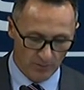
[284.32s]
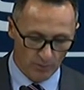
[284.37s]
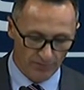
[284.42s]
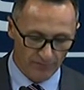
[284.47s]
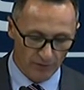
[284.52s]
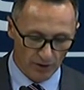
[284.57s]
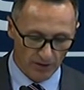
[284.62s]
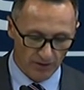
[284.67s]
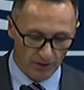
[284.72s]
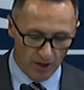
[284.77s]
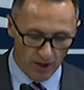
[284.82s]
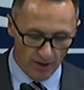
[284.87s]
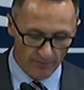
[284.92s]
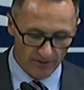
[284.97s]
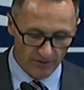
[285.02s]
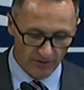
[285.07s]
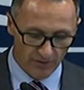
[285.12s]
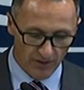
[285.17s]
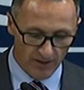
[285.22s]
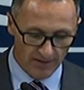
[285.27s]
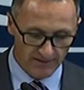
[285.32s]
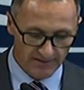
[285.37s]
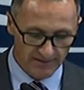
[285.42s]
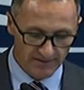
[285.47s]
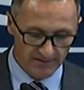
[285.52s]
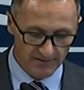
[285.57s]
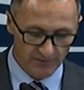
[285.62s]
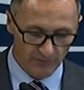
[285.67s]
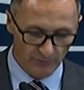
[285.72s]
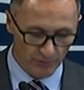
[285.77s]
We've got climate
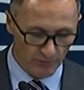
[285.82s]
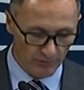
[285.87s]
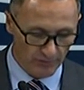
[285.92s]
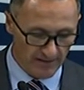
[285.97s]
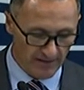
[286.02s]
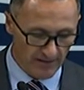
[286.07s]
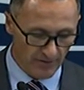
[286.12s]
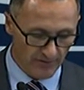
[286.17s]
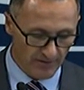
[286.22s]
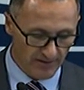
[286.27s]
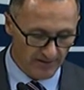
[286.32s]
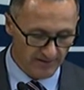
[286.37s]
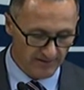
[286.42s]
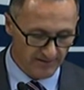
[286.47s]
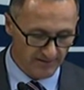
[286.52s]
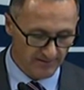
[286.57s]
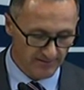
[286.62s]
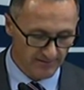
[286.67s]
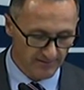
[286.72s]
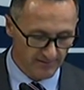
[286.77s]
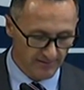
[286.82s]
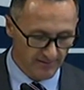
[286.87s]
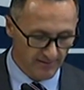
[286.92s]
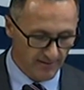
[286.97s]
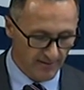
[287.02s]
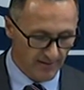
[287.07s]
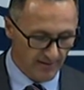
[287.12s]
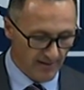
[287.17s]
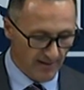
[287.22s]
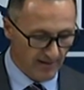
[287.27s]
crises in rural areas
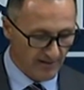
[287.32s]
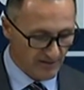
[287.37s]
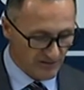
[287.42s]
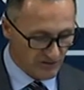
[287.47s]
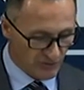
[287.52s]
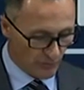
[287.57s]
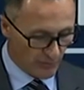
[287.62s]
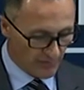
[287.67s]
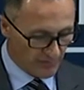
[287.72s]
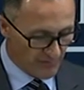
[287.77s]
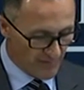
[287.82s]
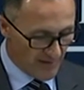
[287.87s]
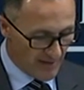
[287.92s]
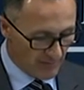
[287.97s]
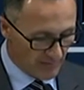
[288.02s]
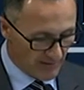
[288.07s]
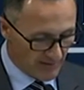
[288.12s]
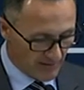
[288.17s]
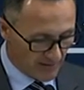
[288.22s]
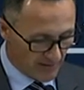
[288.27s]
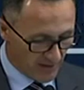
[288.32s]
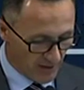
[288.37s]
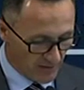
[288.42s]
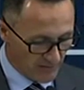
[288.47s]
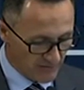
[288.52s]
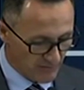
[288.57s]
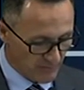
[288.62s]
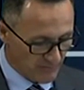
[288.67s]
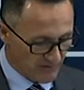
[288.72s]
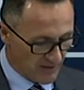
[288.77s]
and destroyed farmland and
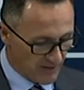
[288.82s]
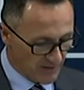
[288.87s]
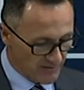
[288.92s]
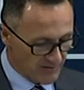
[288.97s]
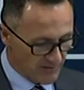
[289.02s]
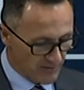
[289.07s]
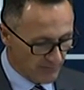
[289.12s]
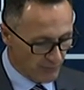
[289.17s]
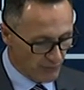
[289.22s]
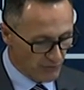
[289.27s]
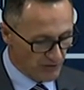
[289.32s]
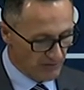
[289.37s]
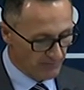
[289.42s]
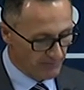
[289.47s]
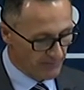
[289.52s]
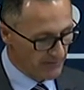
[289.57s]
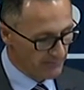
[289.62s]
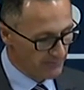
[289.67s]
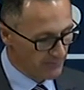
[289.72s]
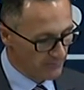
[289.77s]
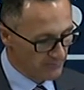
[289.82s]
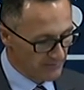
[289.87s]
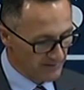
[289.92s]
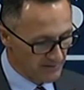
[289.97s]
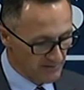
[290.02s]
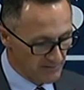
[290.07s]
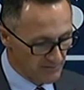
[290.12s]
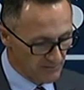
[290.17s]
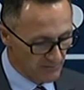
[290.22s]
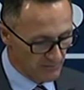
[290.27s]
coastal zones that are pushing people
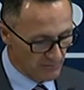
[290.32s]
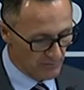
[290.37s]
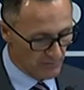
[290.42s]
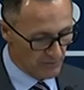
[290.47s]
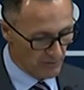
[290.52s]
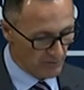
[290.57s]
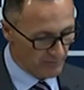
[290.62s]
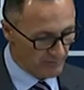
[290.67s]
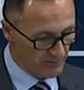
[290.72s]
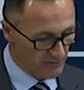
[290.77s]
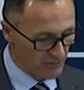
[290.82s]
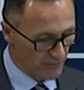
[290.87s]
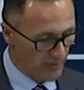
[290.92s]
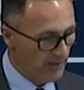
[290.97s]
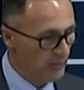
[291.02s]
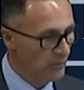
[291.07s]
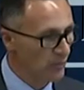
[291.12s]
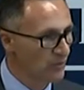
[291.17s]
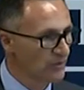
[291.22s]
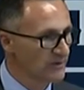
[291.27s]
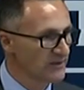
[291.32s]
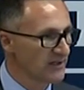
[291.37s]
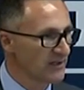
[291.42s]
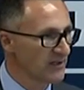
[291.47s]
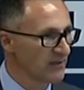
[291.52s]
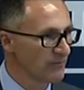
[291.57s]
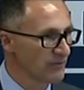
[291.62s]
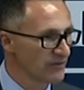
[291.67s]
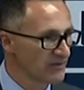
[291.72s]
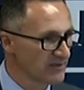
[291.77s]
into urban drug wars
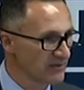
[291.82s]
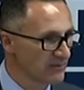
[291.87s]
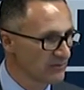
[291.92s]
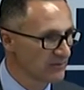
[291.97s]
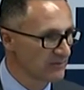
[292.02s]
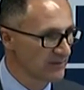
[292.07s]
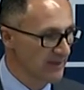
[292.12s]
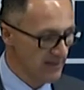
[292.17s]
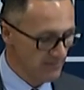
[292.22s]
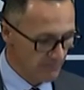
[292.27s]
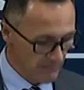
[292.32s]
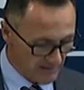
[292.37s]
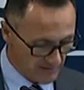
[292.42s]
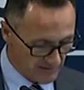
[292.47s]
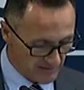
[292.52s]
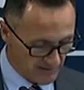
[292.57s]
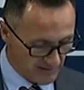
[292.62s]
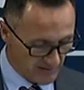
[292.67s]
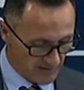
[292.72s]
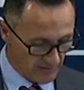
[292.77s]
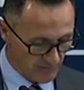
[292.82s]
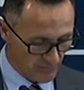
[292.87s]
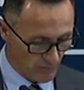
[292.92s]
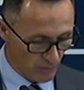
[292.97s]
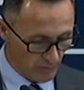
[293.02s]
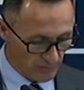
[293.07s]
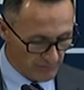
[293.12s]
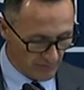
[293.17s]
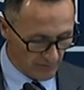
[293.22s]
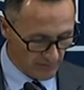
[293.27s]
in Brazil and Mexico,
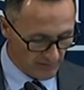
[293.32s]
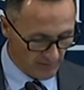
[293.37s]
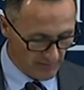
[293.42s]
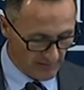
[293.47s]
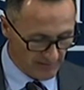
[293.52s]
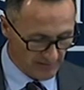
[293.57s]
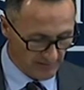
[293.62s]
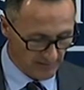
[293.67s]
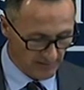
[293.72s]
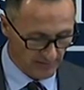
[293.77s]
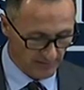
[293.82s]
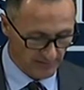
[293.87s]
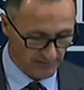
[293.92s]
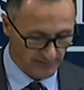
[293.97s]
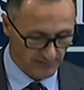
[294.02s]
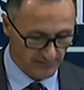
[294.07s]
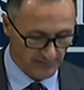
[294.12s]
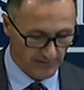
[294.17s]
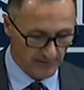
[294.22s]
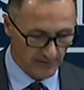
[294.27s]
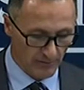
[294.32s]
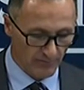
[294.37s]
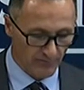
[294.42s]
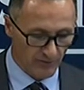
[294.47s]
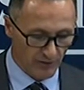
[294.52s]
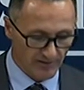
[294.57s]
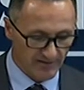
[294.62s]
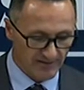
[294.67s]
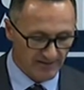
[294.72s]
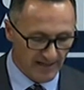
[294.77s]
all documented.
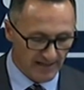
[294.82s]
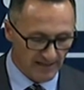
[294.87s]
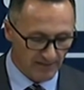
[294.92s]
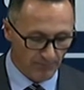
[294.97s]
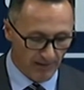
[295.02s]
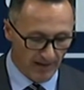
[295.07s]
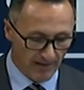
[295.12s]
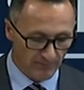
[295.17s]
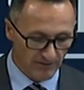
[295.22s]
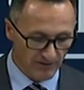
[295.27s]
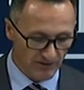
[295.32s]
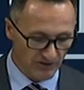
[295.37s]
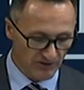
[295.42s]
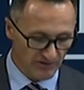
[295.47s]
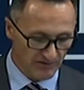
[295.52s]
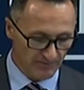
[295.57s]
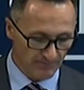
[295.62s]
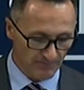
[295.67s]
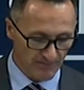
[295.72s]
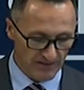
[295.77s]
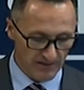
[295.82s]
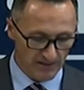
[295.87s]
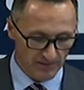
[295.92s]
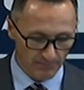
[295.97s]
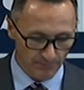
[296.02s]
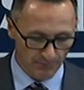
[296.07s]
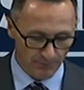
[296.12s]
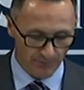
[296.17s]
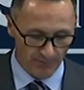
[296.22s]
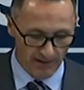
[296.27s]
We've got a study published
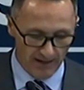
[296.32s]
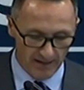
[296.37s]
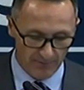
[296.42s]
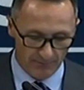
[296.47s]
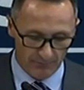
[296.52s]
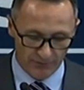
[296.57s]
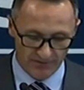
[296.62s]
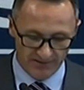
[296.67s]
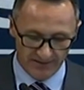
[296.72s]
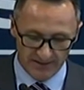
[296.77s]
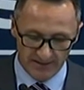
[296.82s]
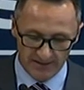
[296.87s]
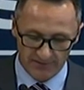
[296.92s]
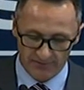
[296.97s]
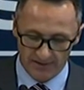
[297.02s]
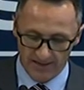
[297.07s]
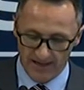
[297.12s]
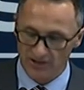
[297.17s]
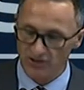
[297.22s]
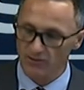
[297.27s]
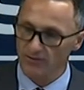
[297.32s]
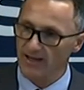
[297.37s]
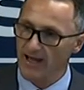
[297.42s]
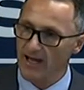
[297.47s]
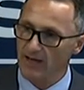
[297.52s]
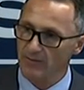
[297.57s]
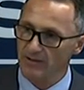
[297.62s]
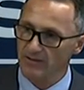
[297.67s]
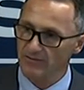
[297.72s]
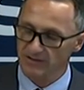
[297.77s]
in Proceeding of the National
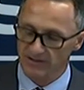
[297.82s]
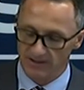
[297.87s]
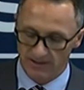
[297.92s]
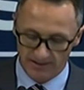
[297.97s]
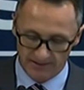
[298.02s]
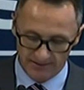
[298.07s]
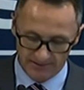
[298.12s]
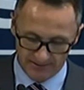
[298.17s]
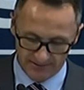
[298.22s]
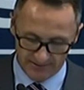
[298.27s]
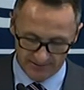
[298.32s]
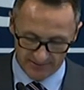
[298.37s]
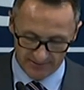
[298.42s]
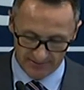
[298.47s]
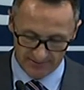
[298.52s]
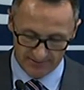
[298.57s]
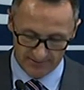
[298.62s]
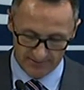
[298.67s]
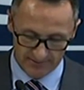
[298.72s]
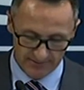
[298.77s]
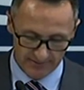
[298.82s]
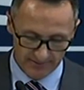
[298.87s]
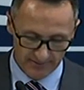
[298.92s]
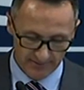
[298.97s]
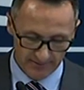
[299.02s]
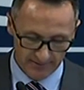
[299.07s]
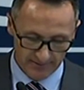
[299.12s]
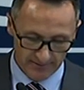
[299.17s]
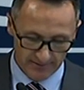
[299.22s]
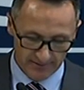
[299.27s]
Academy of Sciences
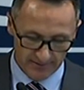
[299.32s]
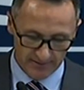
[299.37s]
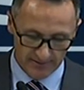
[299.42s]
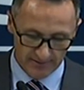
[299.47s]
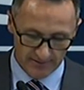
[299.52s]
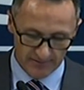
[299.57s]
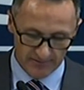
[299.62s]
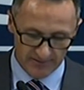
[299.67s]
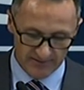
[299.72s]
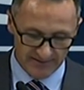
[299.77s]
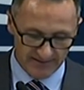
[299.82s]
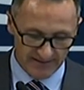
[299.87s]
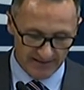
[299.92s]
that